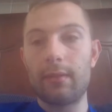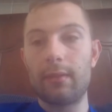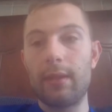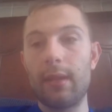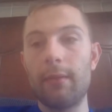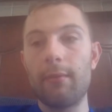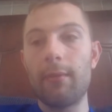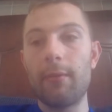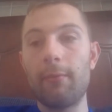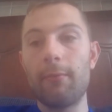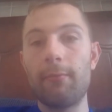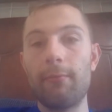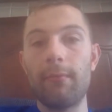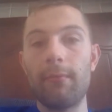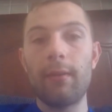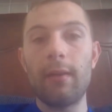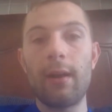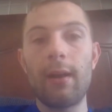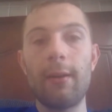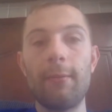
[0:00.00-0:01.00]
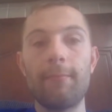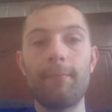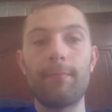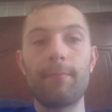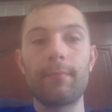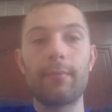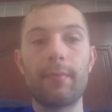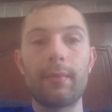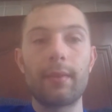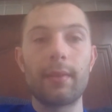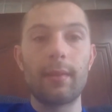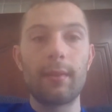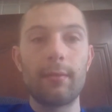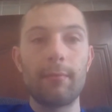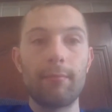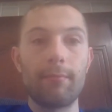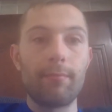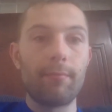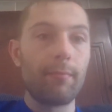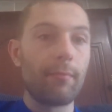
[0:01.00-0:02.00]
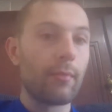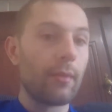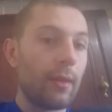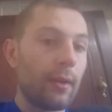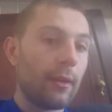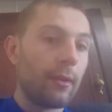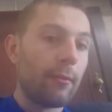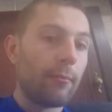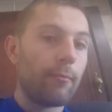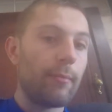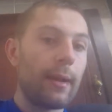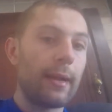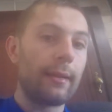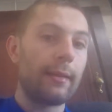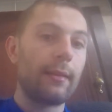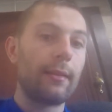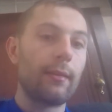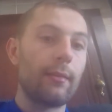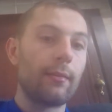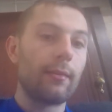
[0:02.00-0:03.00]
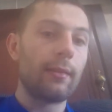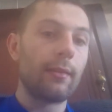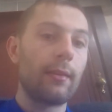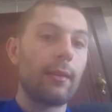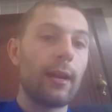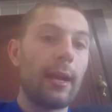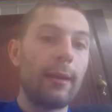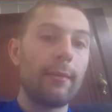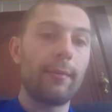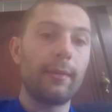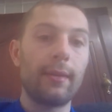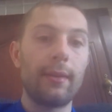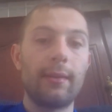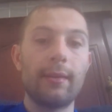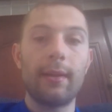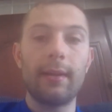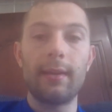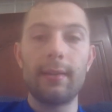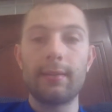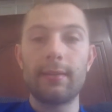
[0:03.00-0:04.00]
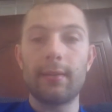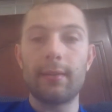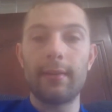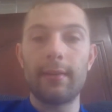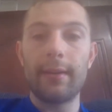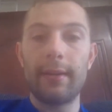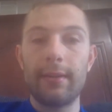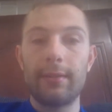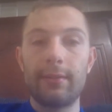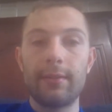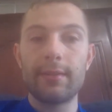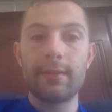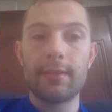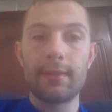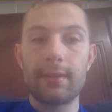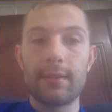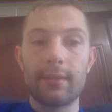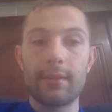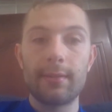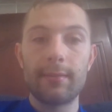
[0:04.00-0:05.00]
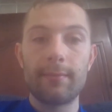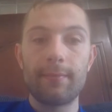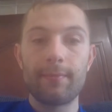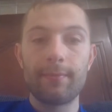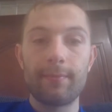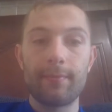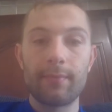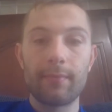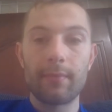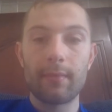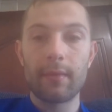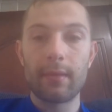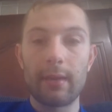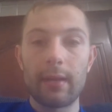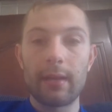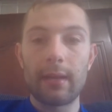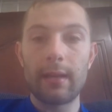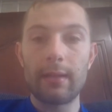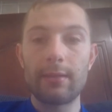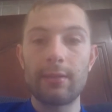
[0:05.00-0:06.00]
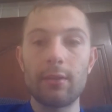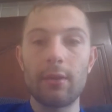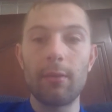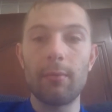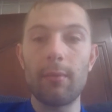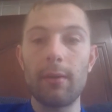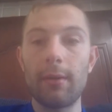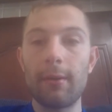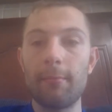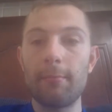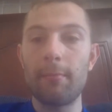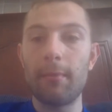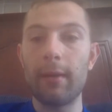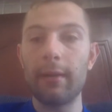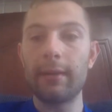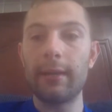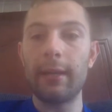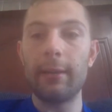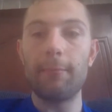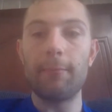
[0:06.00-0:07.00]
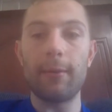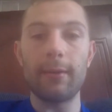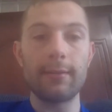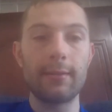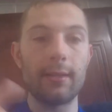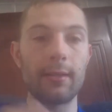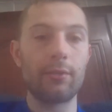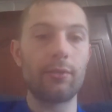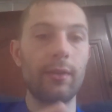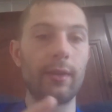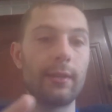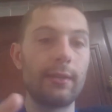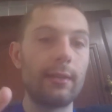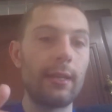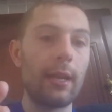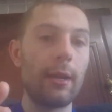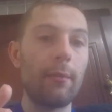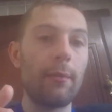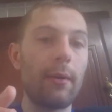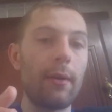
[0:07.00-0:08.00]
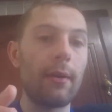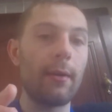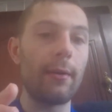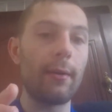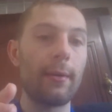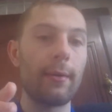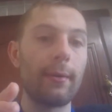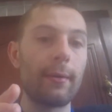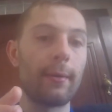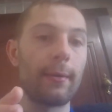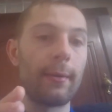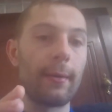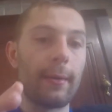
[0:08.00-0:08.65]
were long back the time of the dinosaur ages, and so were monkey puzzle trees. They were